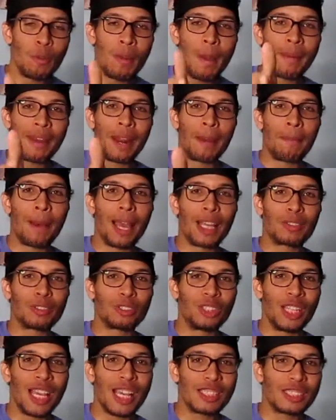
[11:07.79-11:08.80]
remember that Michael
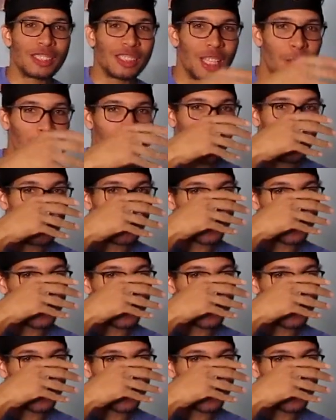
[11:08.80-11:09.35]
Jackson thing when it